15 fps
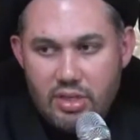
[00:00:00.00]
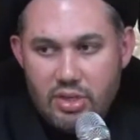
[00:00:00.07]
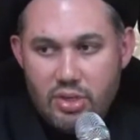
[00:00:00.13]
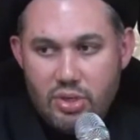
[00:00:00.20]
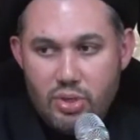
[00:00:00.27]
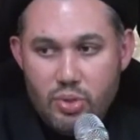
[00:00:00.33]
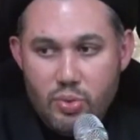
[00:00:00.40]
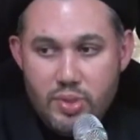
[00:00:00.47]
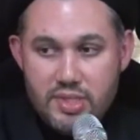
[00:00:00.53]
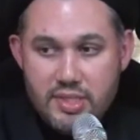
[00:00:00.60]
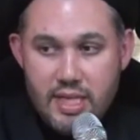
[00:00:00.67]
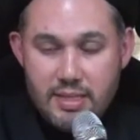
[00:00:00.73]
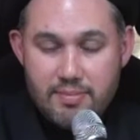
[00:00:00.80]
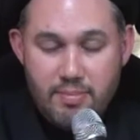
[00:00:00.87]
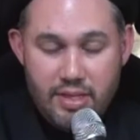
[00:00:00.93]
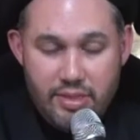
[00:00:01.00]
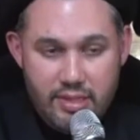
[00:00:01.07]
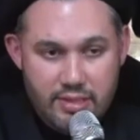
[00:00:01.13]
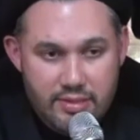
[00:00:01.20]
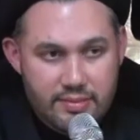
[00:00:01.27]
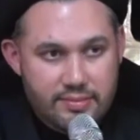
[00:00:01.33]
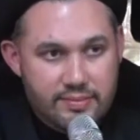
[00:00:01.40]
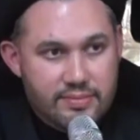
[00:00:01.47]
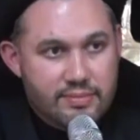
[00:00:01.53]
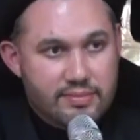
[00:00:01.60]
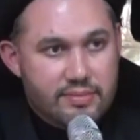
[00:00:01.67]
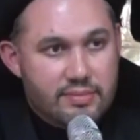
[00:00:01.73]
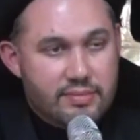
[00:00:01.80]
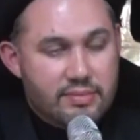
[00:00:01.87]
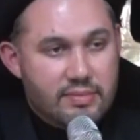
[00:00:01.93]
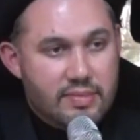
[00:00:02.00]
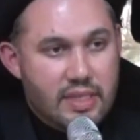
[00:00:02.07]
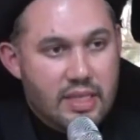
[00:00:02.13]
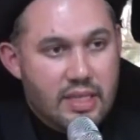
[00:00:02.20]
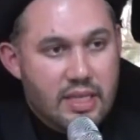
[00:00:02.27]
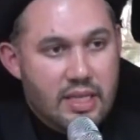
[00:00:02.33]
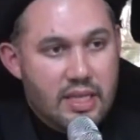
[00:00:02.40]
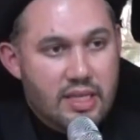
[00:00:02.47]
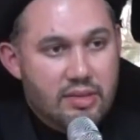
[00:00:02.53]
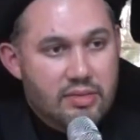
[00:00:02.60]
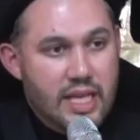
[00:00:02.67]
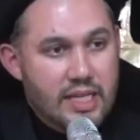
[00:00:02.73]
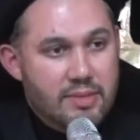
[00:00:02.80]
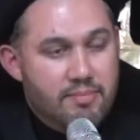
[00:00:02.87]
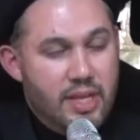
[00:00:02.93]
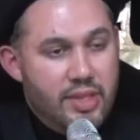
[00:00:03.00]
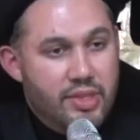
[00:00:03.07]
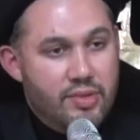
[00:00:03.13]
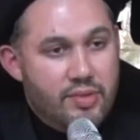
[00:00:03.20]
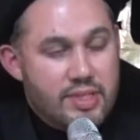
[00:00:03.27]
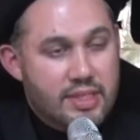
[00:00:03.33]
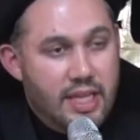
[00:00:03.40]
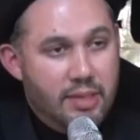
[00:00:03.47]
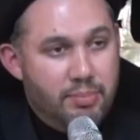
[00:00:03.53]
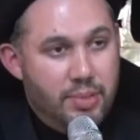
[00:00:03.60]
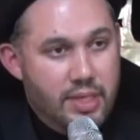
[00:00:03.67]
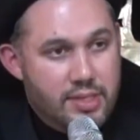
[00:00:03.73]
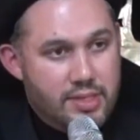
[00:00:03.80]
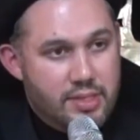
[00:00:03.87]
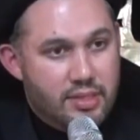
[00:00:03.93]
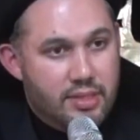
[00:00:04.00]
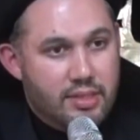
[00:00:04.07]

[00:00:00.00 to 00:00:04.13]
Who is that mother? That mother is that person